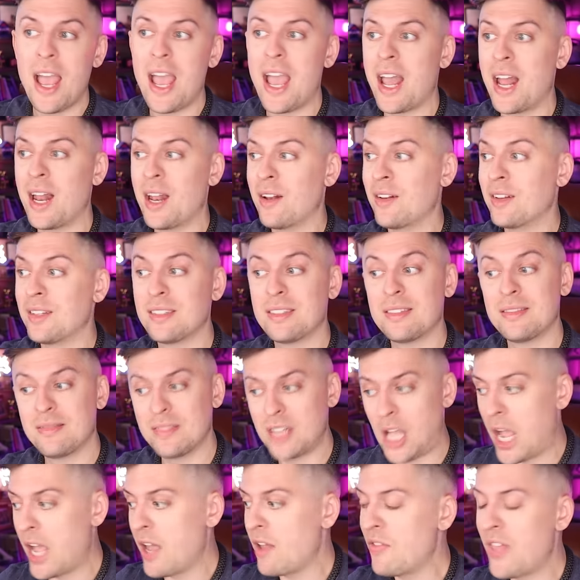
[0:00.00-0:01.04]
And
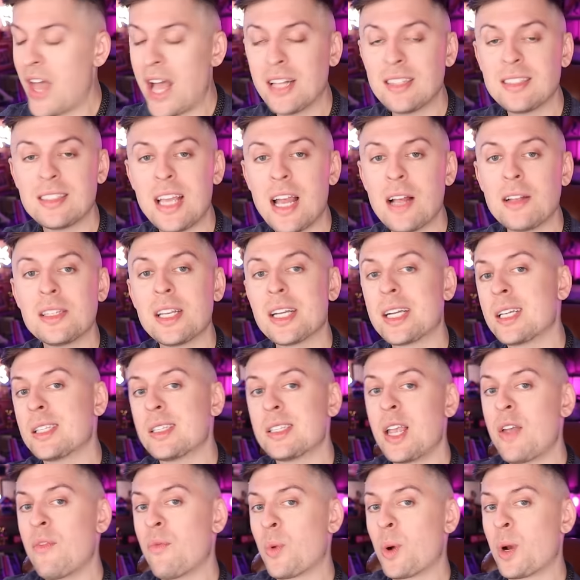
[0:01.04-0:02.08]
that sounds like a
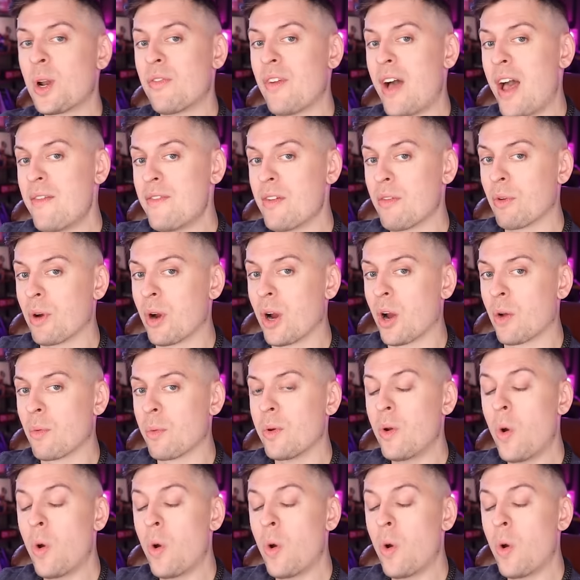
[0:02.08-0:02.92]
safe word if I've ever heard